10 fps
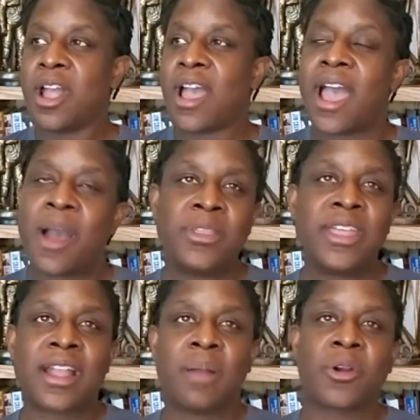How would
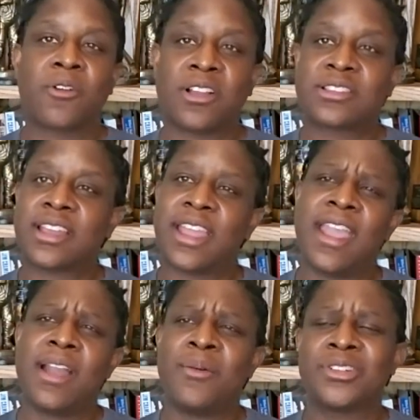that come across? Like,
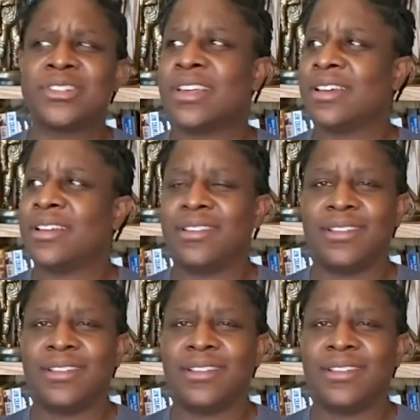hey, I want you to